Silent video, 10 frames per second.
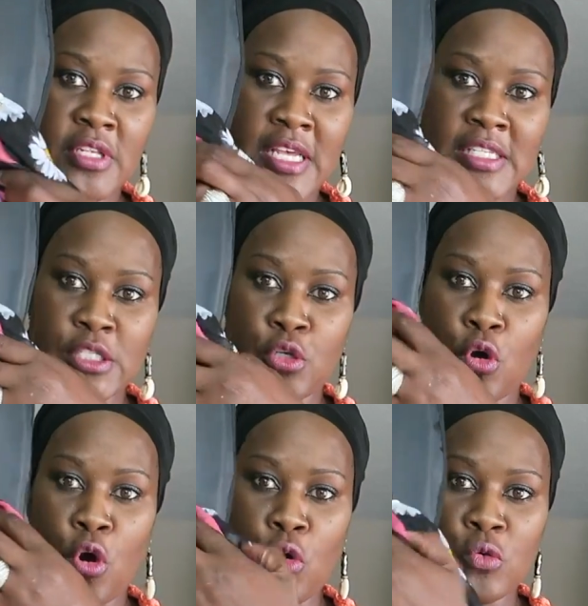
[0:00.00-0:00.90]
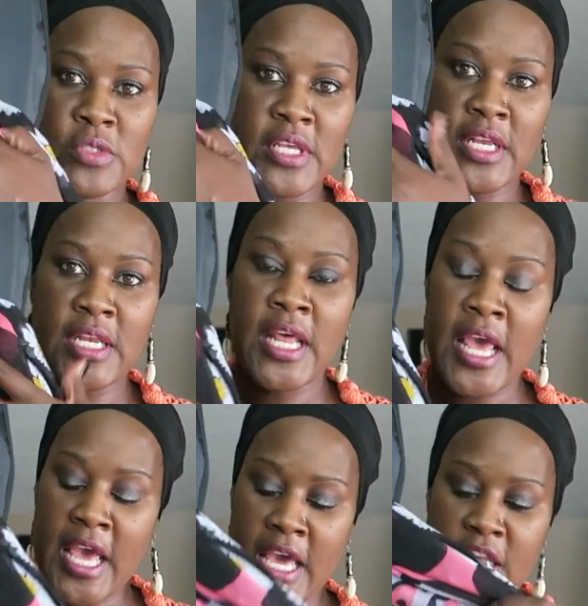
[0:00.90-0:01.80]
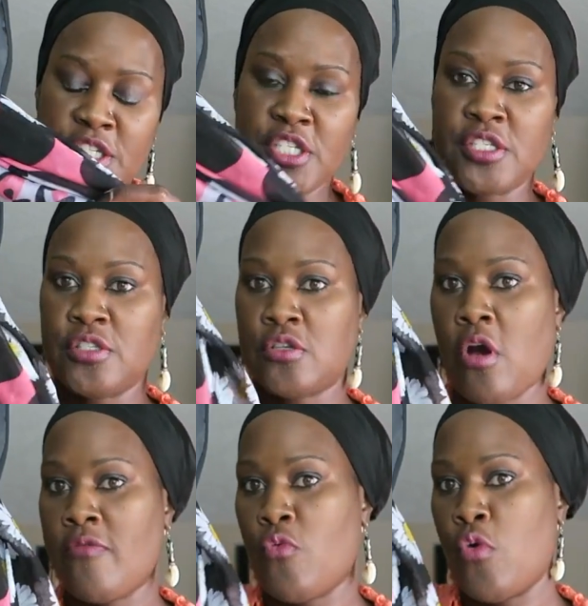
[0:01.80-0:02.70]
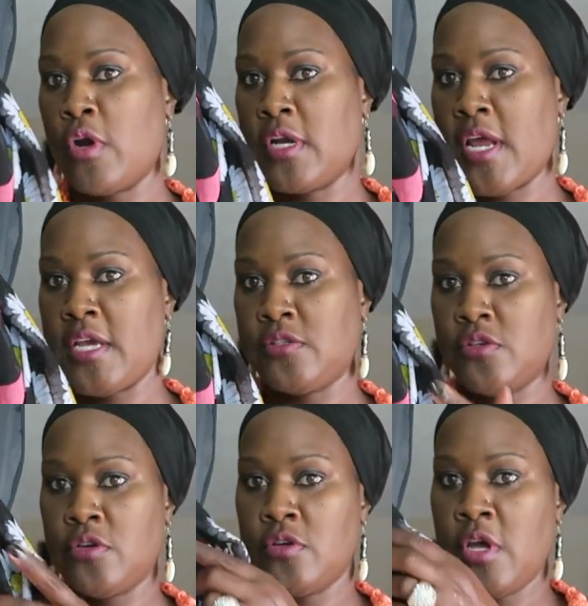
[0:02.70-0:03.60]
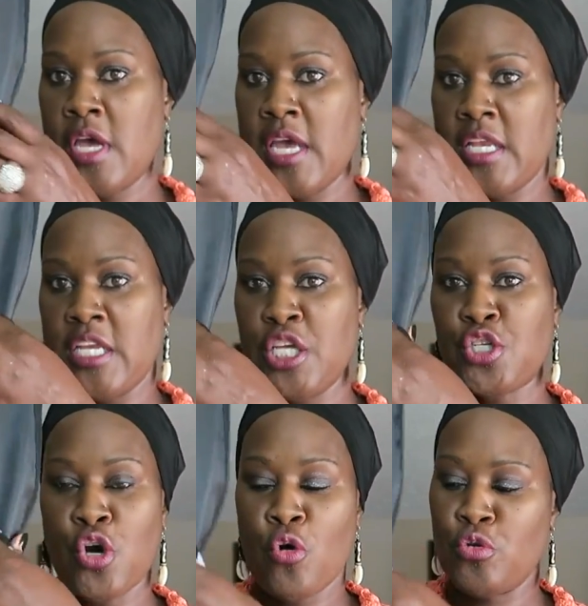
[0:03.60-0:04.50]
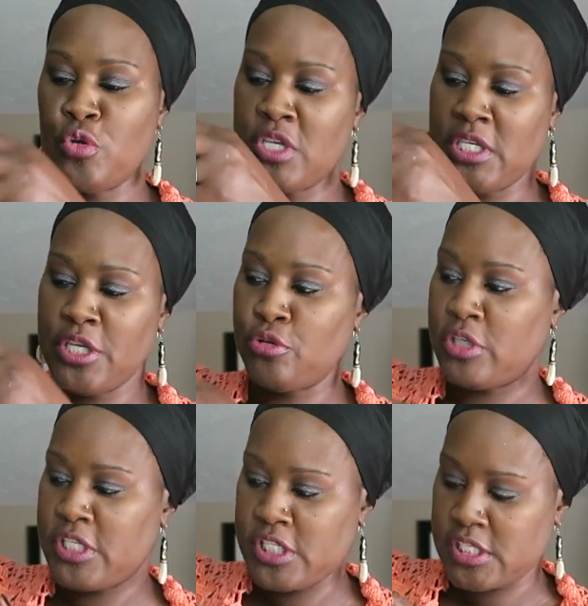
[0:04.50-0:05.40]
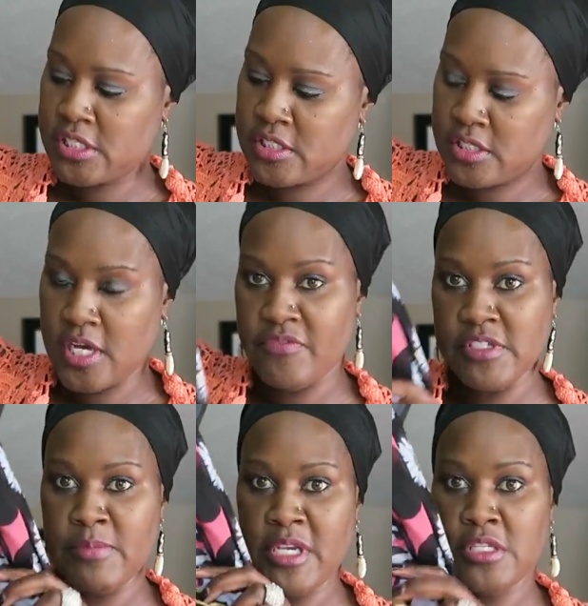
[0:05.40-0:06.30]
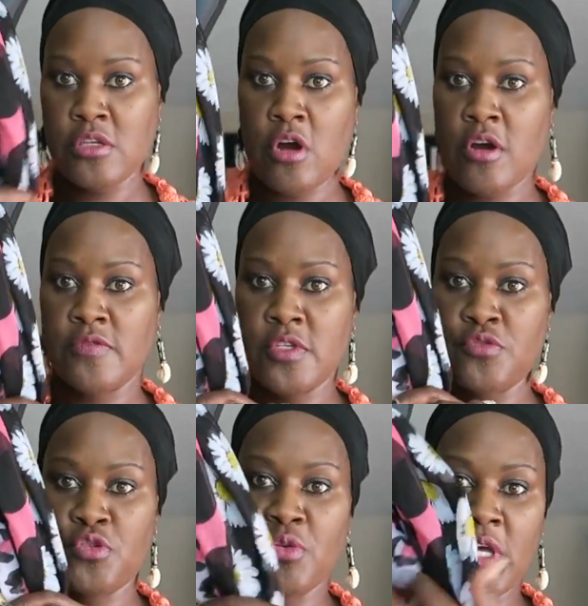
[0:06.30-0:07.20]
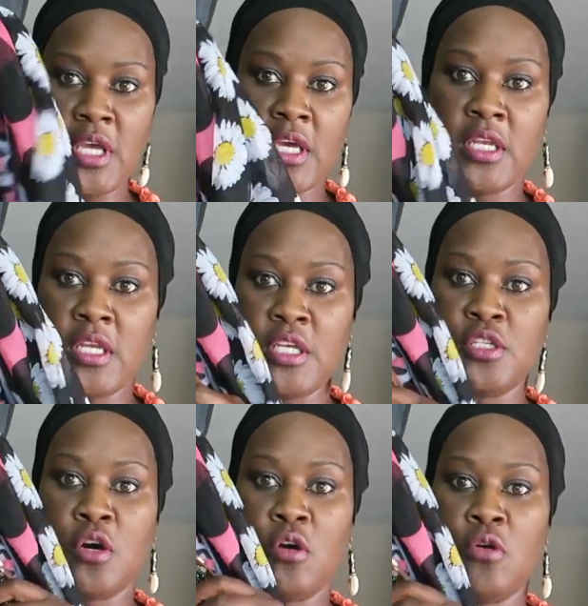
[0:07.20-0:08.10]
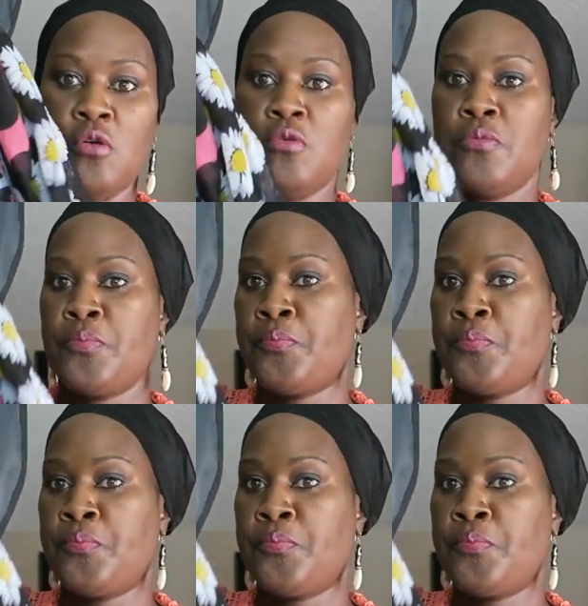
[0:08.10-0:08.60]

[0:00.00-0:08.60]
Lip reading: It has these little holes in it, and it's just a scarf organizer. And in each hole you can literally just stuff as many scarves as you can in each hole.